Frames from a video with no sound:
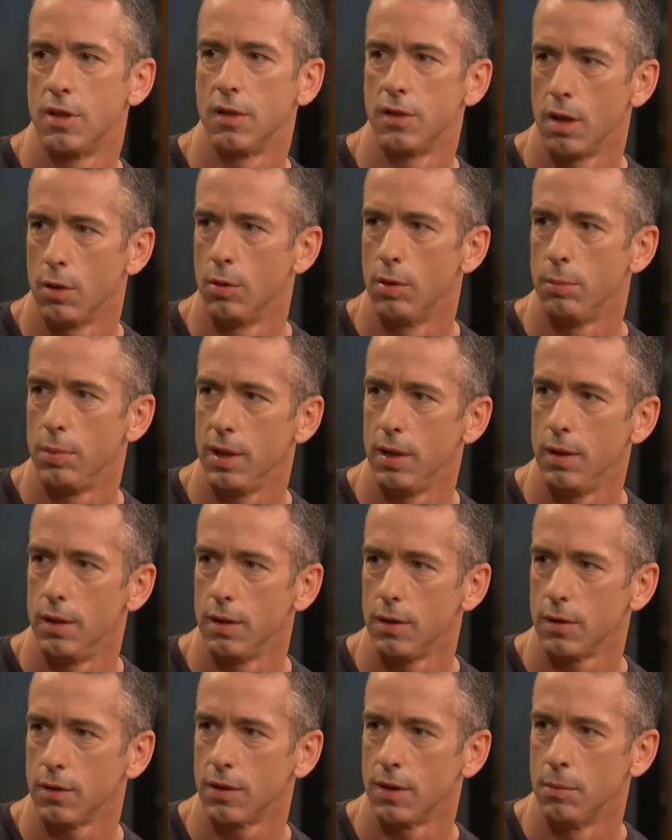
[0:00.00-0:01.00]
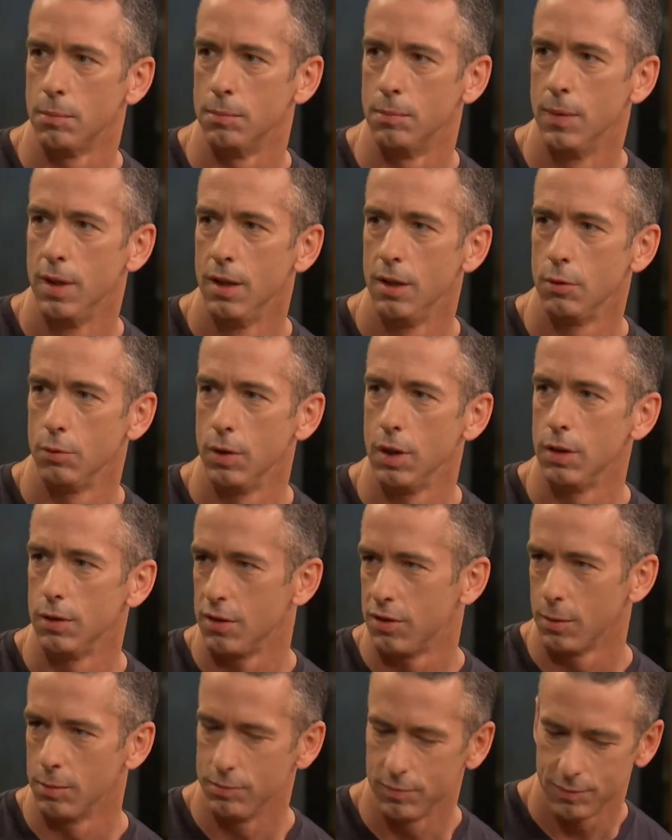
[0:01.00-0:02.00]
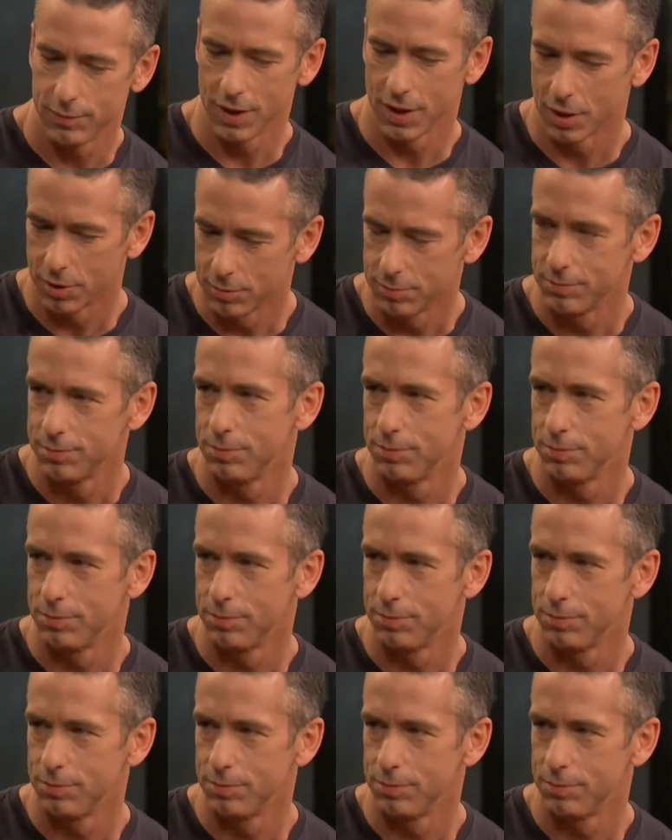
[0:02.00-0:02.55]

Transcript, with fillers: that there would be some, re- some you know,